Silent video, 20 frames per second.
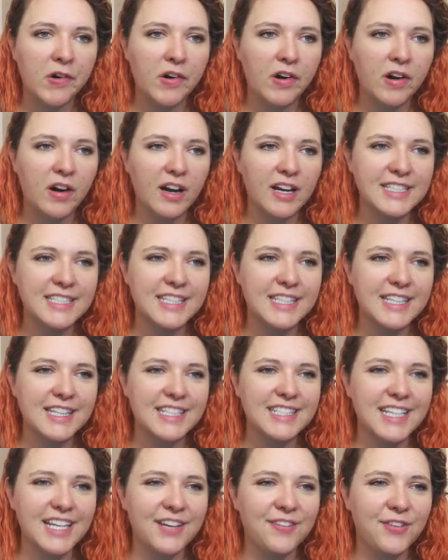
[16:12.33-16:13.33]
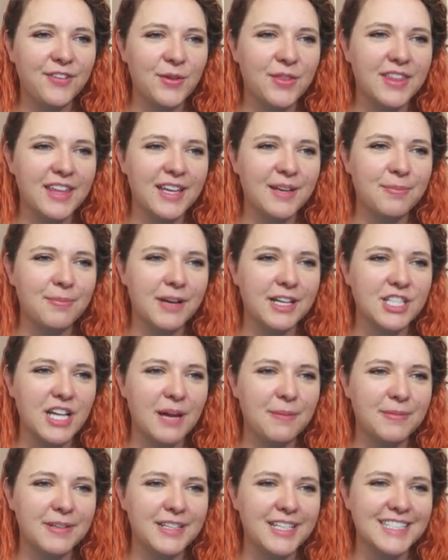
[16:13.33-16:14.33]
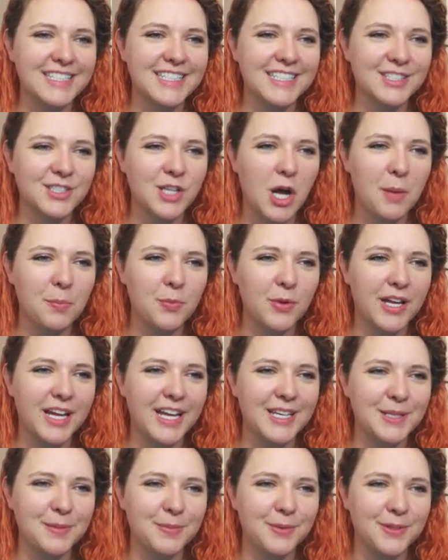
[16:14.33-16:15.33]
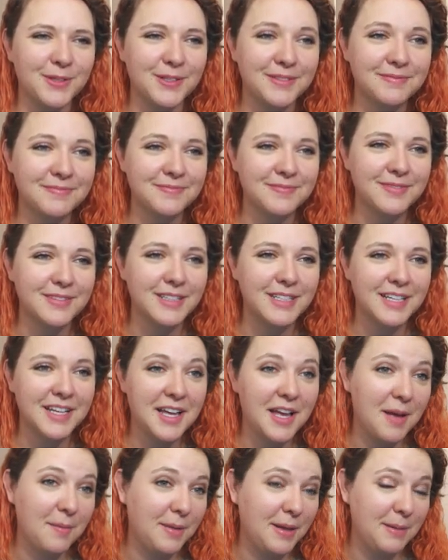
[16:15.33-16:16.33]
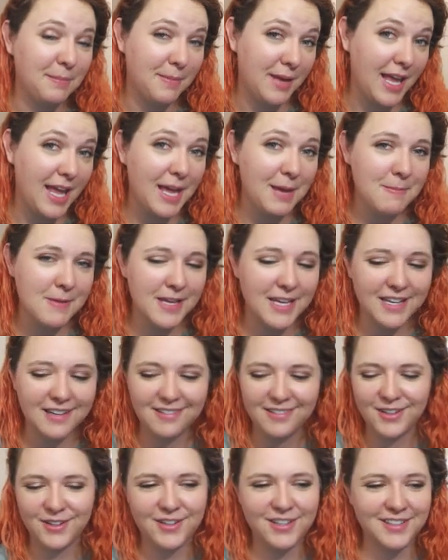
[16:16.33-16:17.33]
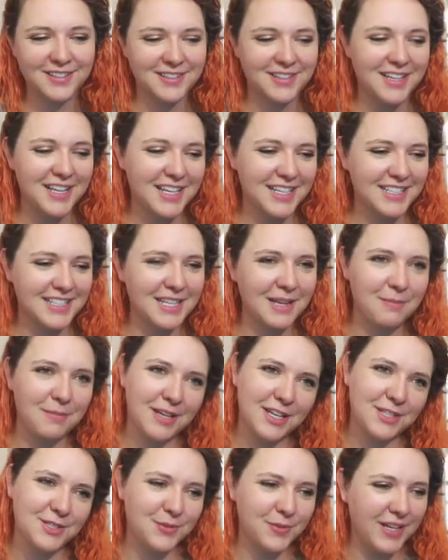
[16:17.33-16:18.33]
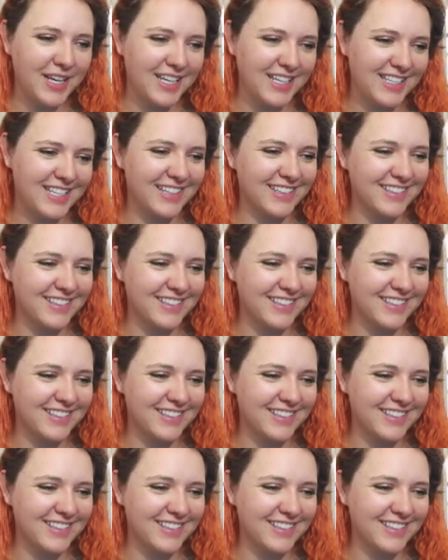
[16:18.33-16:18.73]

And see if you think my Japanese is comprehensible. I mean, maybe. You can send me a tweet.